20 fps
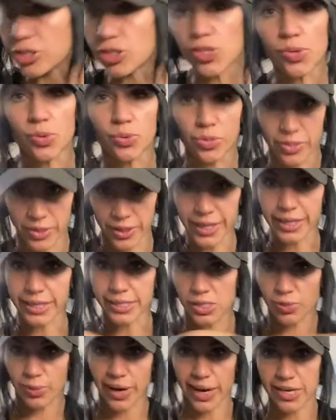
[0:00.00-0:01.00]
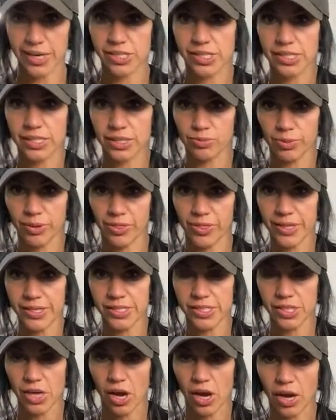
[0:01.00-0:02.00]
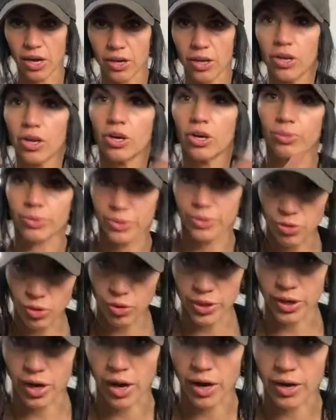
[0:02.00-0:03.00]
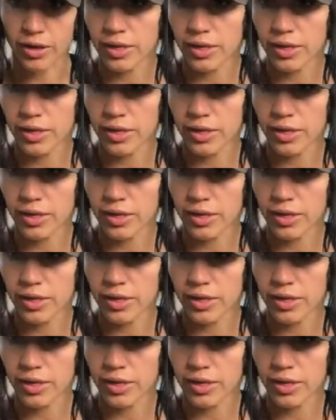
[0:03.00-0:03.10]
do this, what I just did with this dog, with your dog.